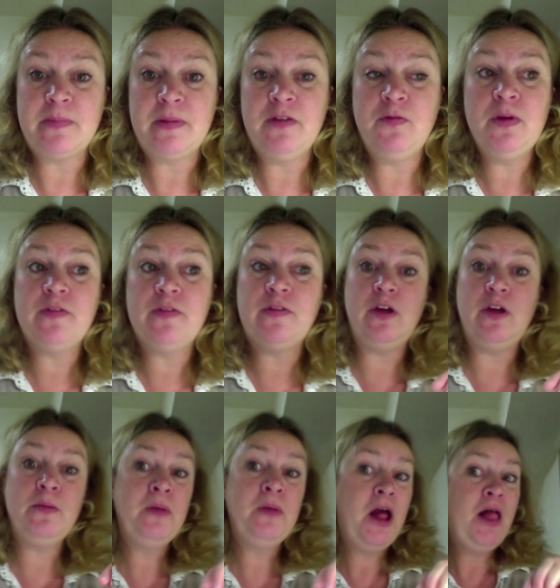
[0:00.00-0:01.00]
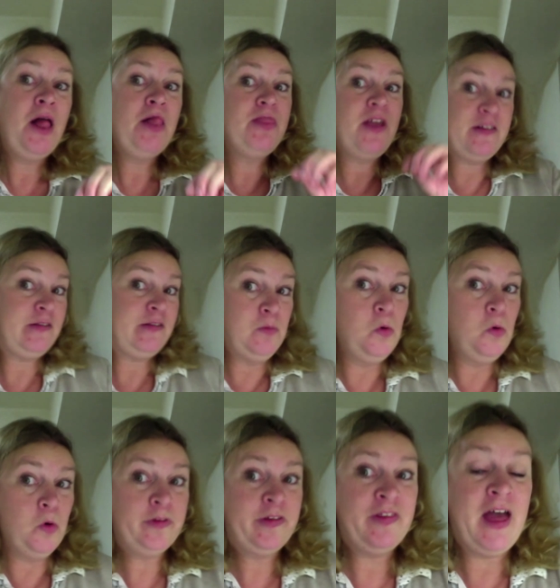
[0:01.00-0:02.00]
But if we assume there's some
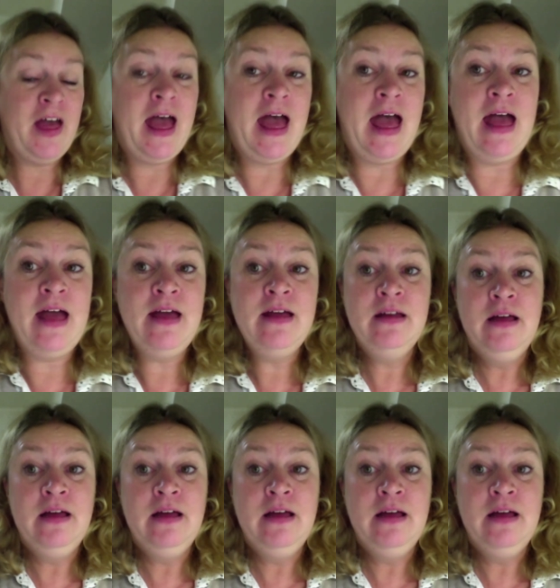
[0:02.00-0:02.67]
water there.